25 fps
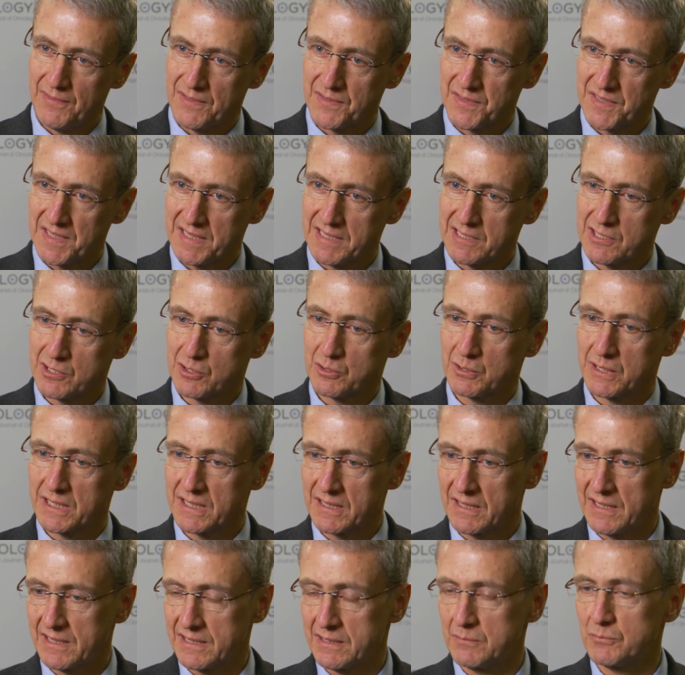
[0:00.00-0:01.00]
and they
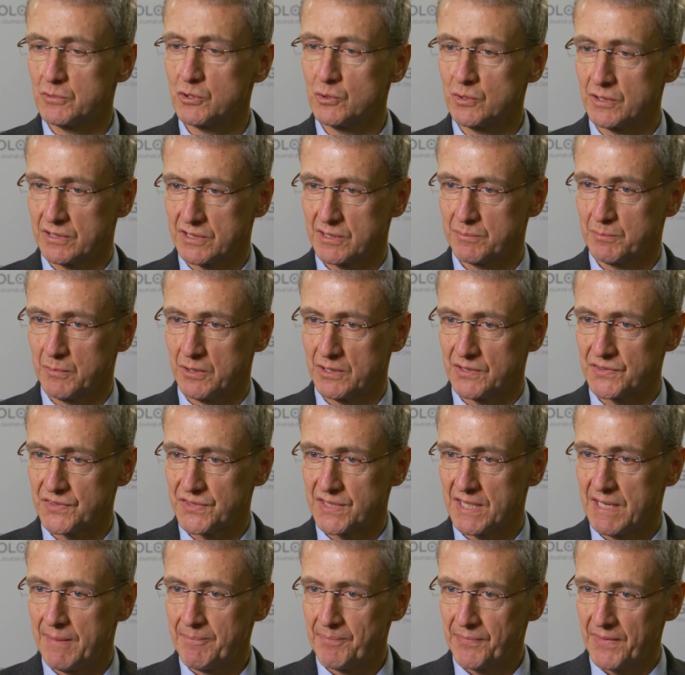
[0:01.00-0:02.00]
trigger an immune response.
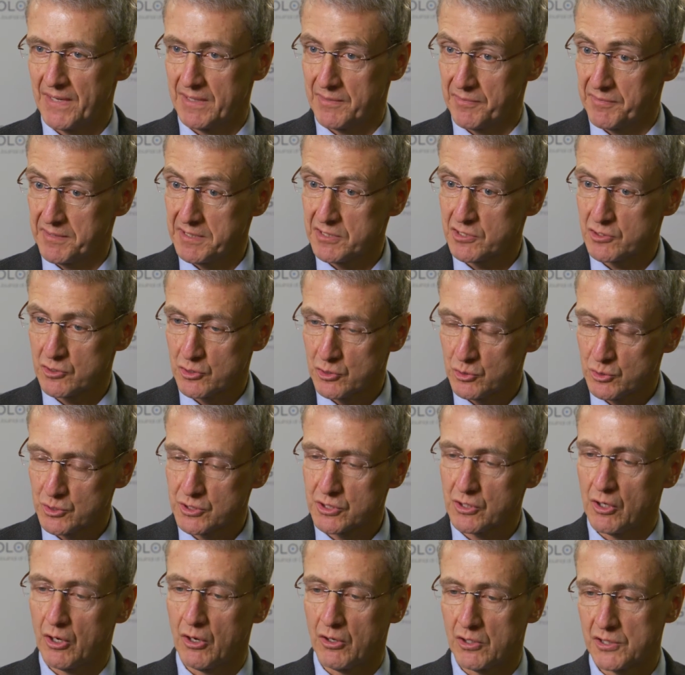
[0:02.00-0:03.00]
And this
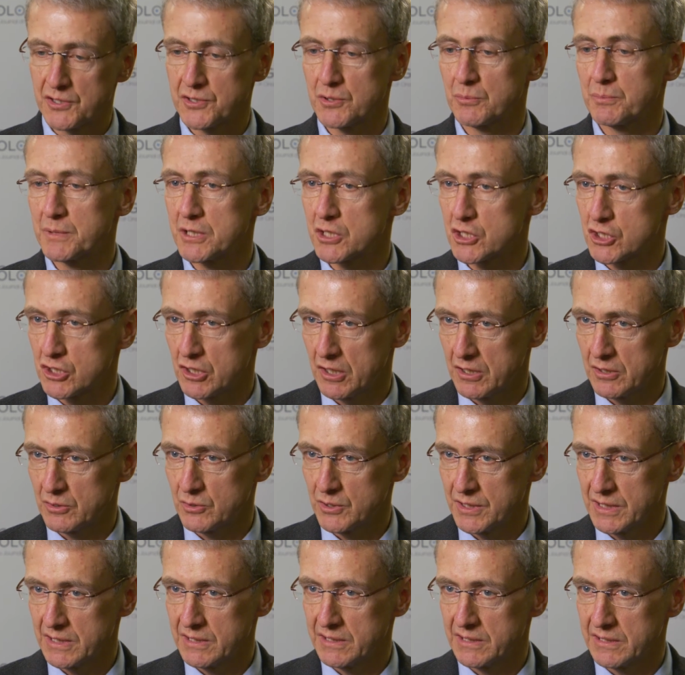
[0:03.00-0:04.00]
could also be
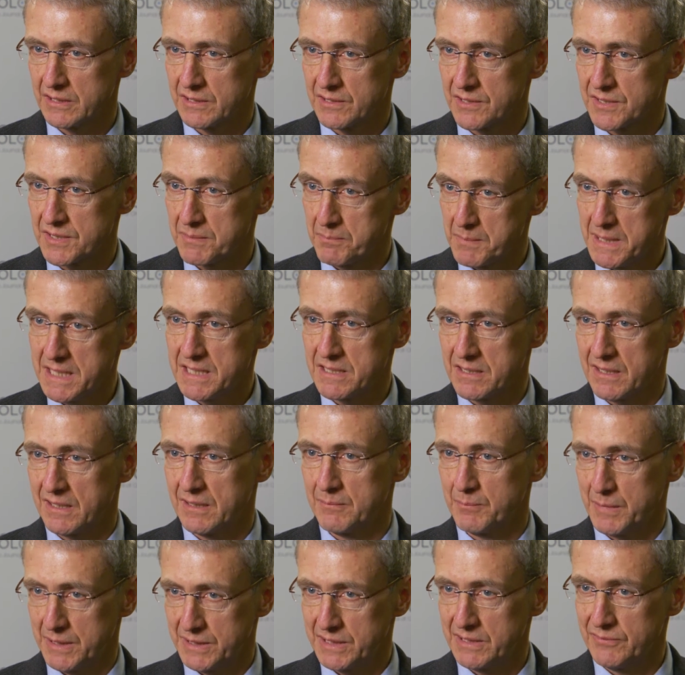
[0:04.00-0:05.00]
shown in the
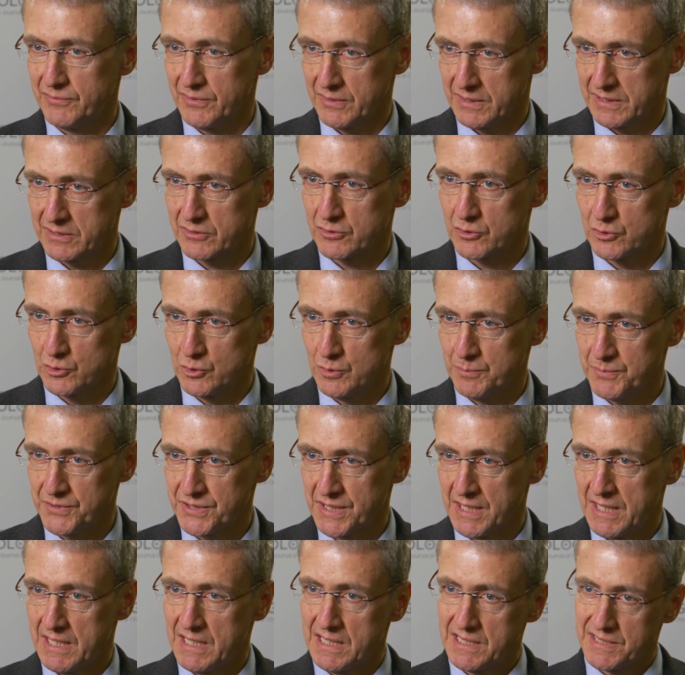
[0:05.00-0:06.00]
meantime by different groups.
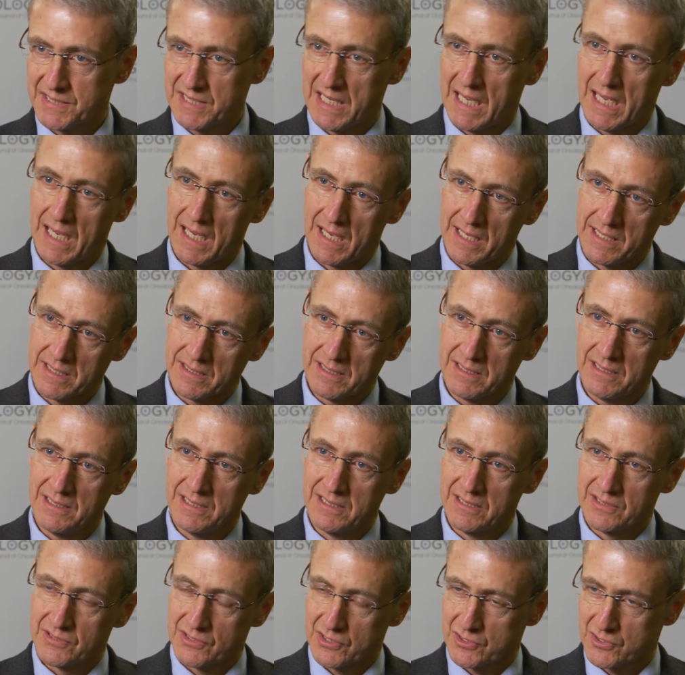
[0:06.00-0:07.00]
The higher
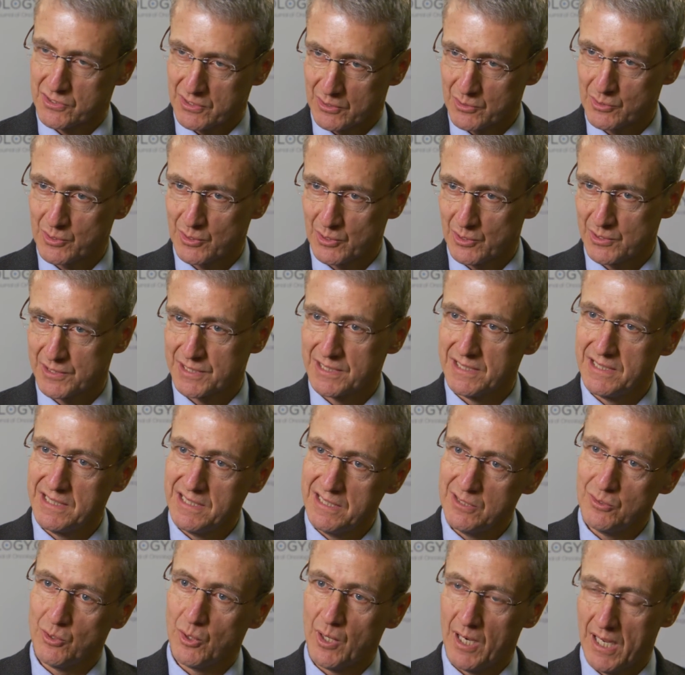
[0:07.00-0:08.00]
the so-called
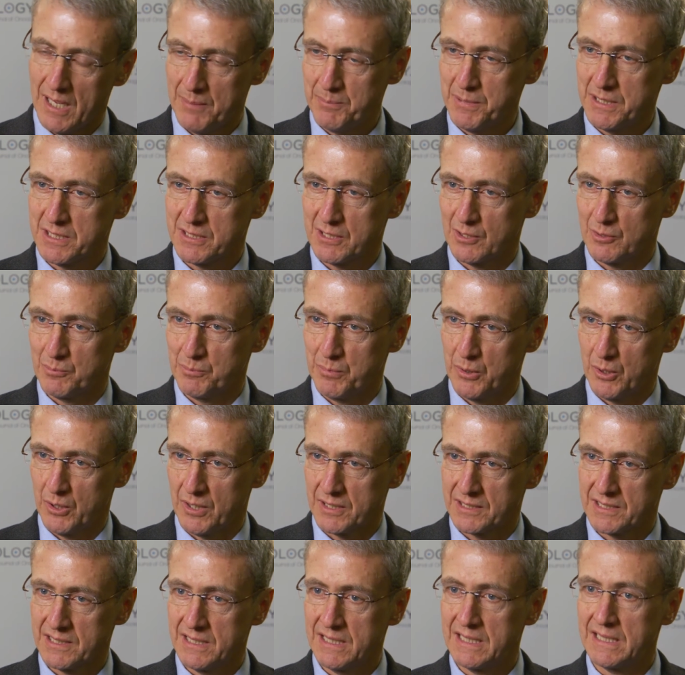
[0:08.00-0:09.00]
neoepitope
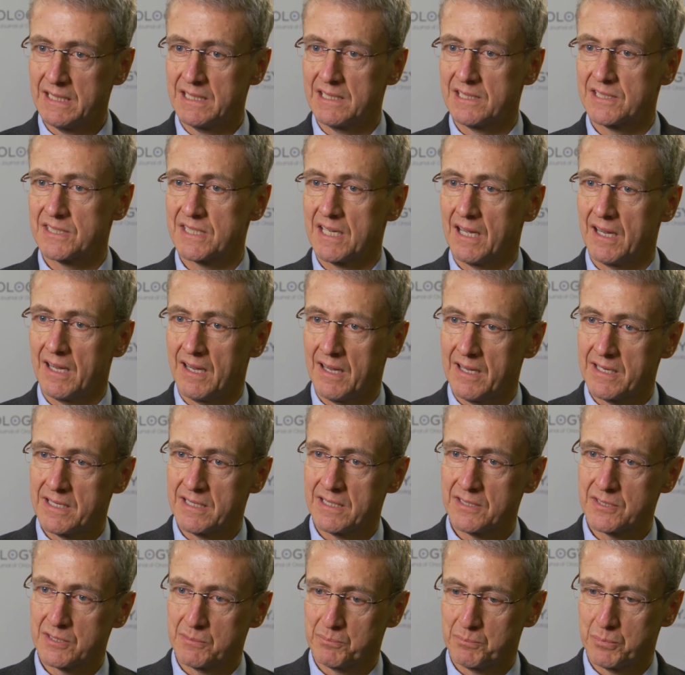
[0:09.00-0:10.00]
burden, the
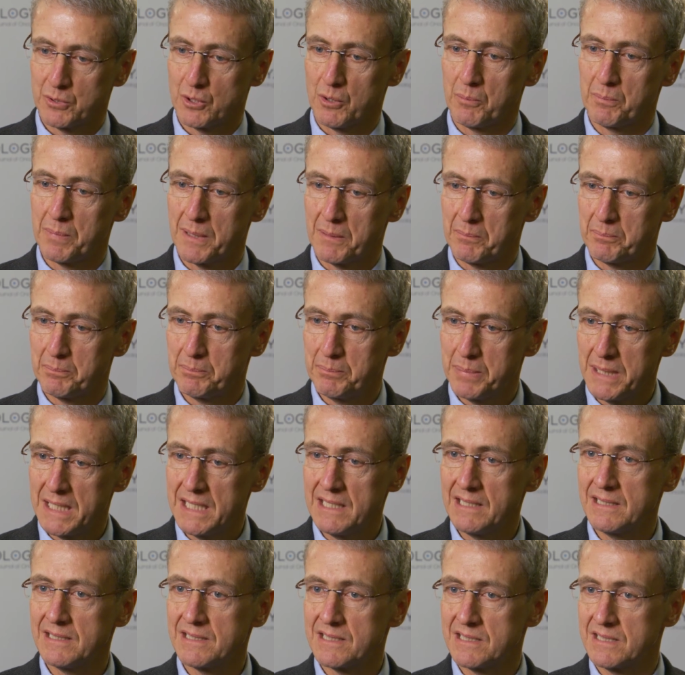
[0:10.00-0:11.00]
higher the
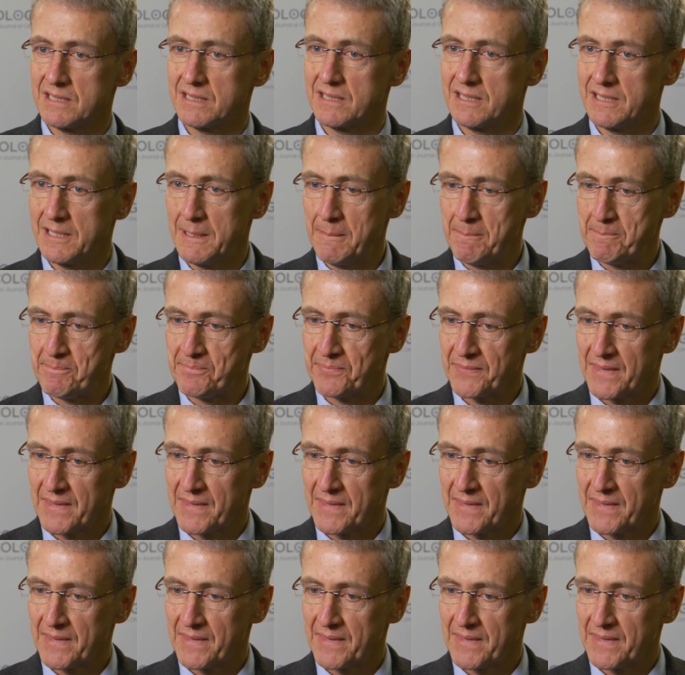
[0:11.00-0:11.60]
probability